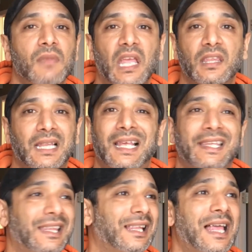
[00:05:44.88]
in
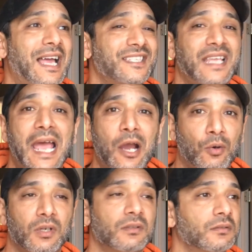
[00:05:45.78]
the last
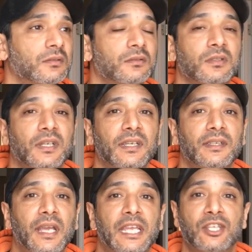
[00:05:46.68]
hour
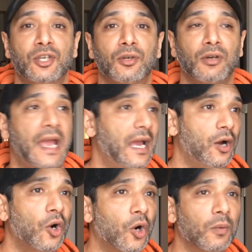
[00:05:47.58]
and you're at
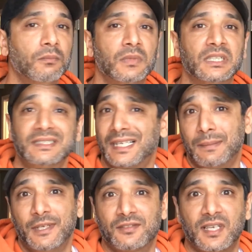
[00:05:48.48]
home, take
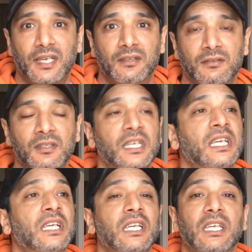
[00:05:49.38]
them outside.
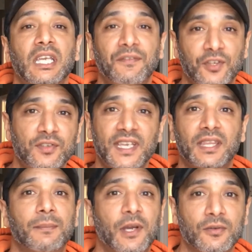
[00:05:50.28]
If you
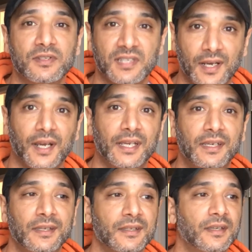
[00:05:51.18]
take them
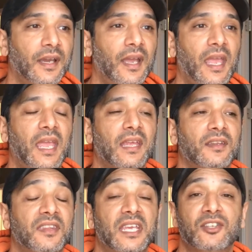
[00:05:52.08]
outside
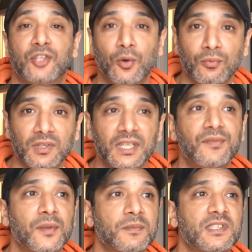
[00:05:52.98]
and they don't
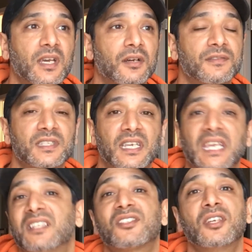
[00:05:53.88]
relieve themselves,
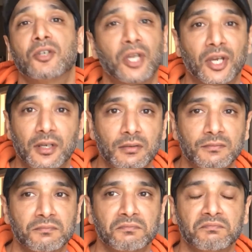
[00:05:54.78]
it's still good.
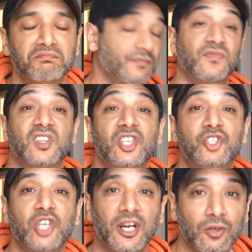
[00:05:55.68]
The
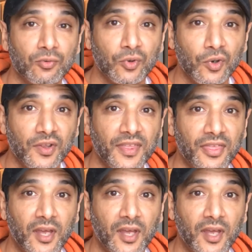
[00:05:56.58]
general rule of